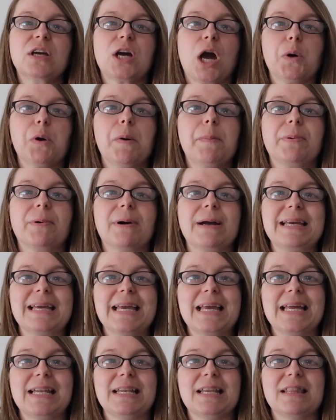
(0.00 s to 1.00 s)

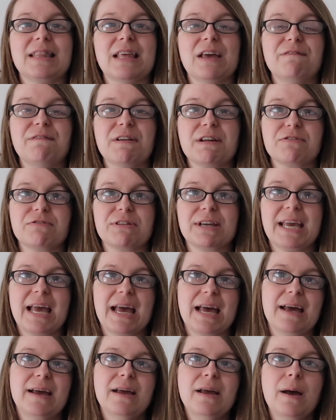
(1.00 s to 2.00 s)
cooperate in their veterinary
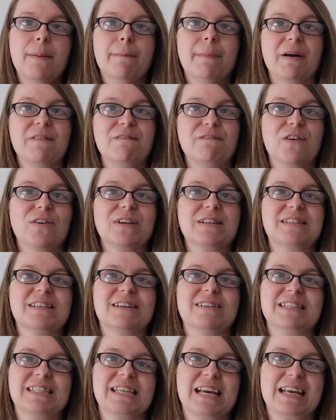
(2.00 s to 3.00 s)
care by
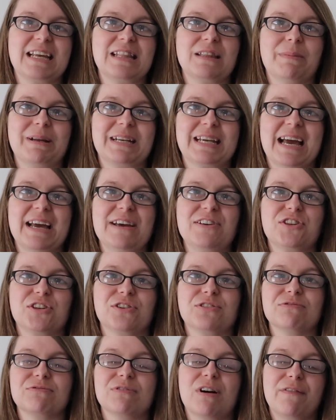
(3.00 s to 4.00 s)
voluntarily taking the medication
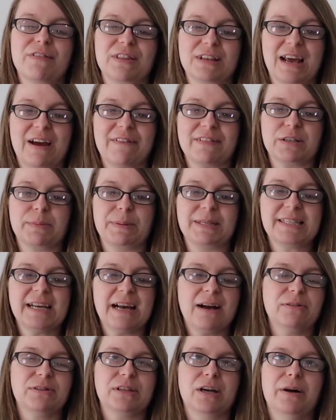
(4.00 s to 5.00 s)
rather than having to be
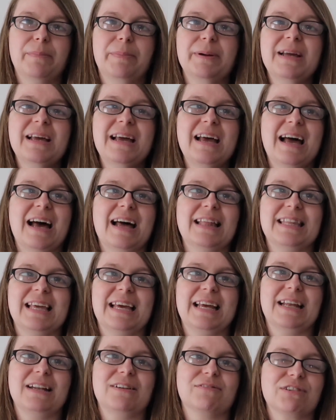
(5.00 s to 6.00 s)
toweled up and
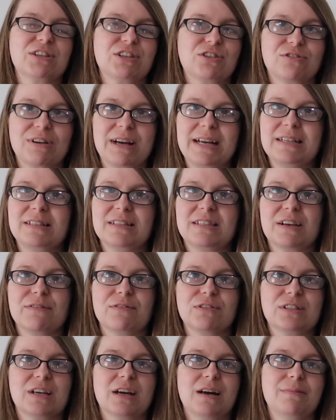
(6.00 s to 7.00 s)
then restrained
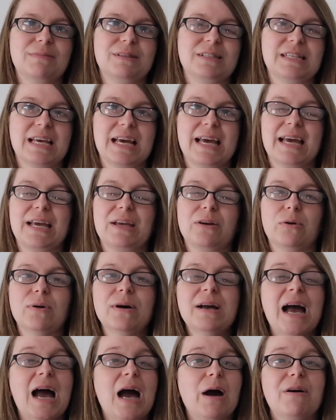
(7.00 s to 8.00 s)
several times a day or
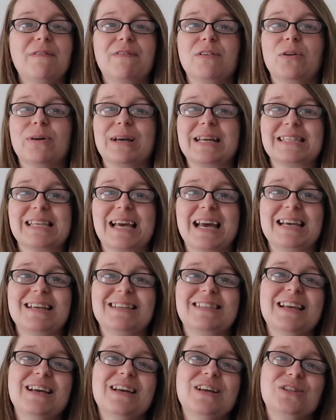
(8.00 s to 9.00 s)
however long it
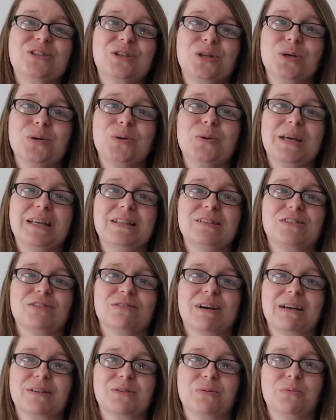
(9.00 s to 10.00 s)
takes to
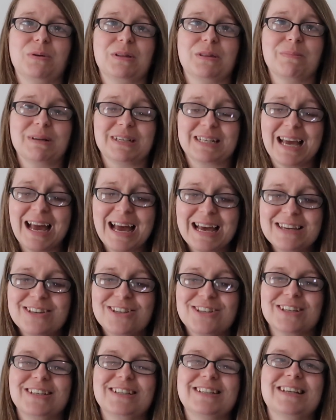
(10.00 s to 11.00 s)
interact with
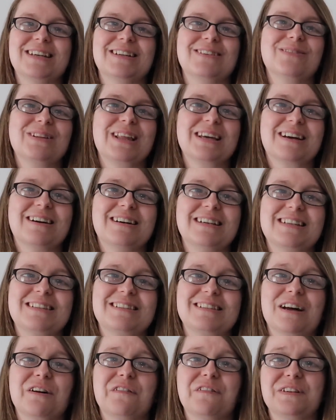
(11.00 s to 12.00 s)
medication and all that kind of
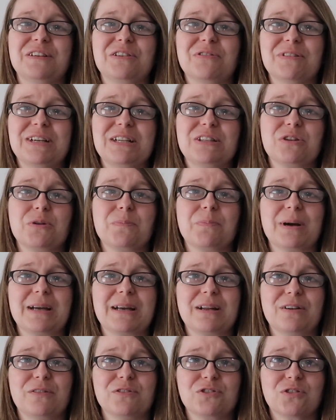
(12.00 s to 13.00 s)
stuff. And you really do
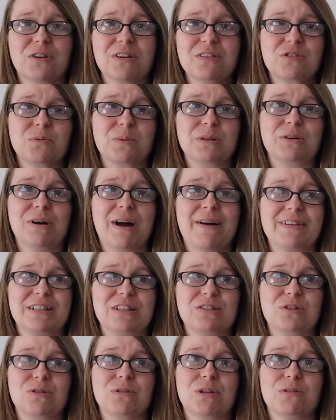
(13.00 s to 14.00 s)
break a lot of trust when you're having
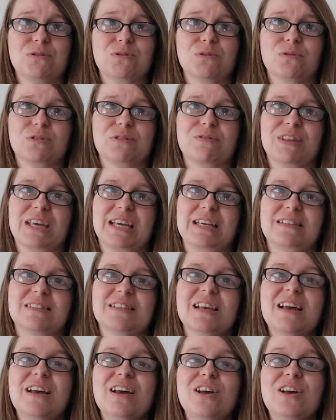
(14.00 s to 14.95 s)
to do those sorts of things.